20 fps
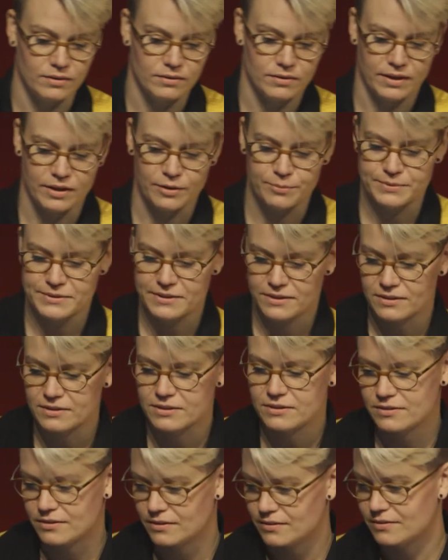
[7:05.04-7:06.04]
helps
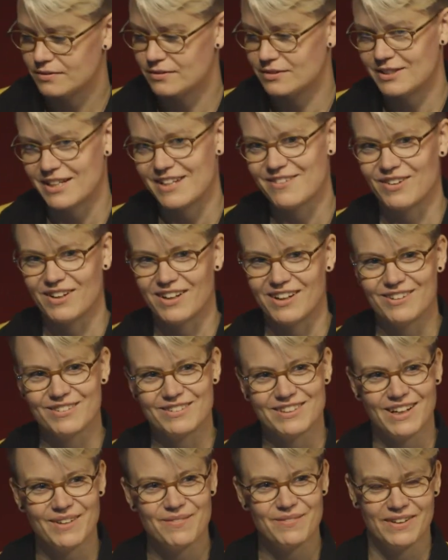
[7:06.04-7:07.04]
us save a lot of
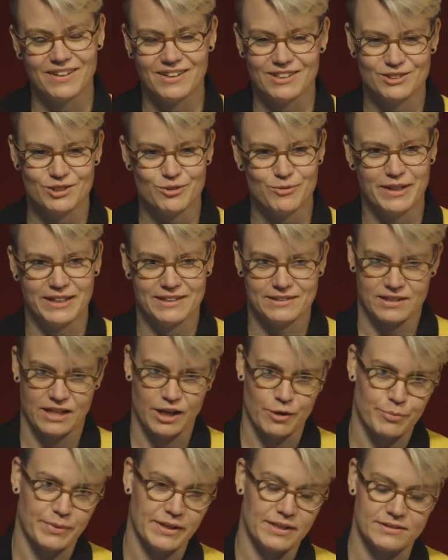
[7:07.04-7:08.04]
time and also makes the
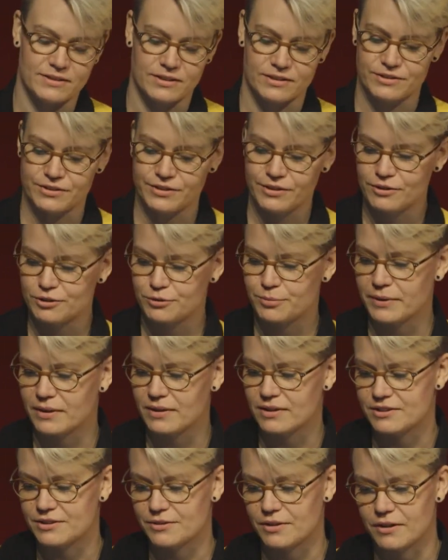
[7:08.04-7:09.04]
app easier to use
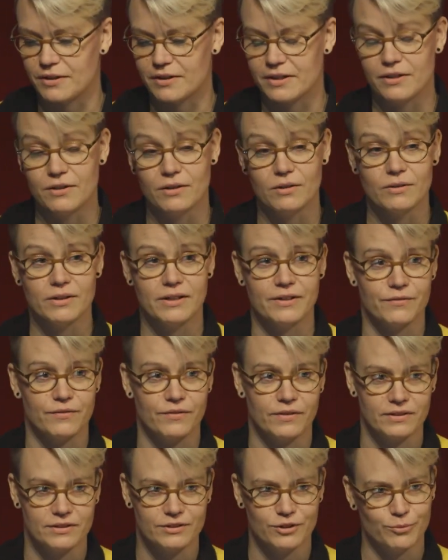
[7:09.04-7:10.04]
because you already know
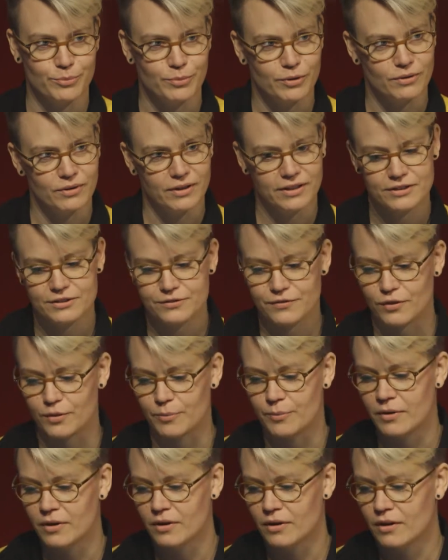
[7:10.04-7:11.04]
different components
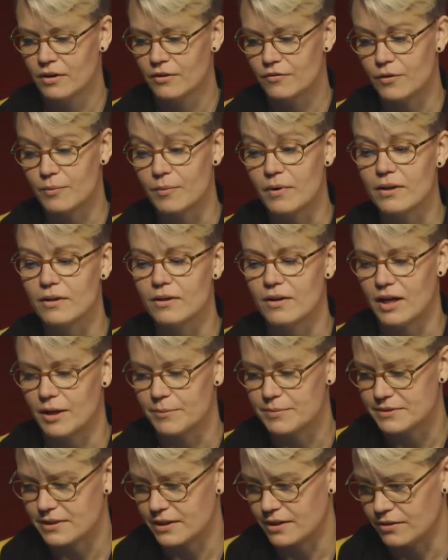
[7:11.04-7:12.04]
from other
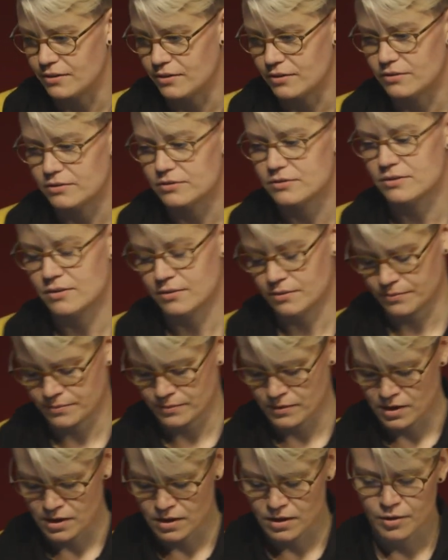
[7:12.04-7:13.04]
apps that you use.
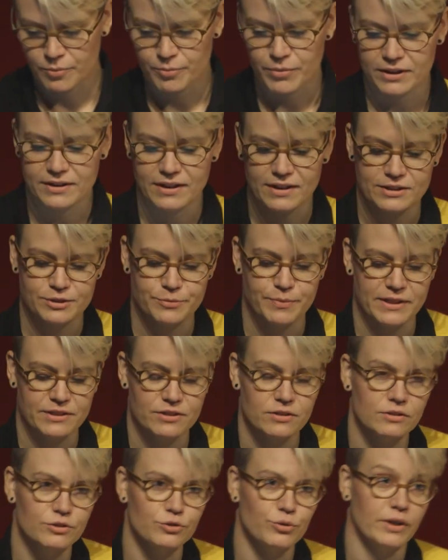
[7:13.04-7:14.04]
But that
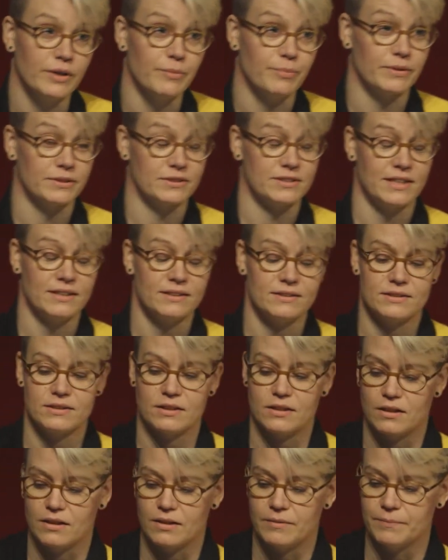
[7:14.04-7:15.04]
special 20%
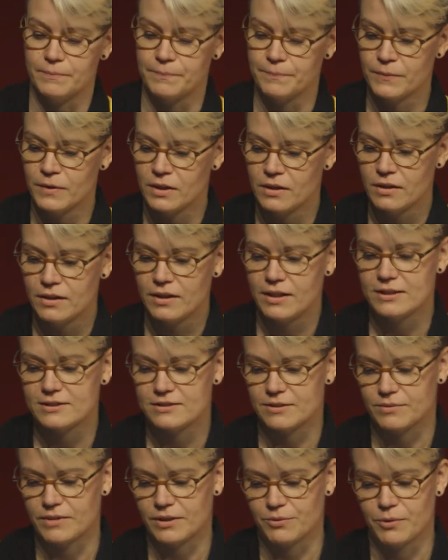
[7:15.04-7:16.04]
is
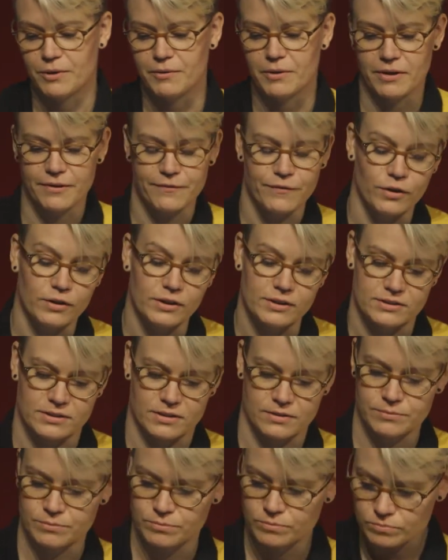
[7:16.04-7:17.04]
something we really focus
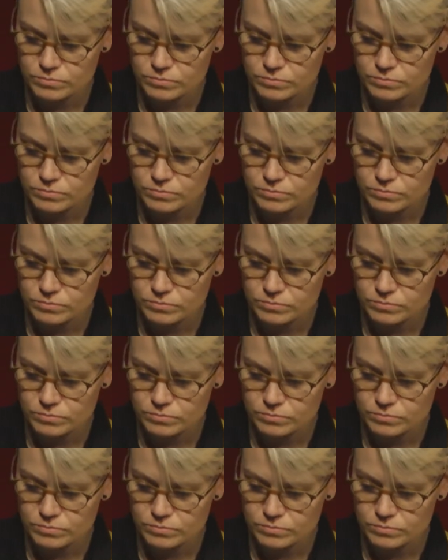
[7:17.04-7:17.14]
on.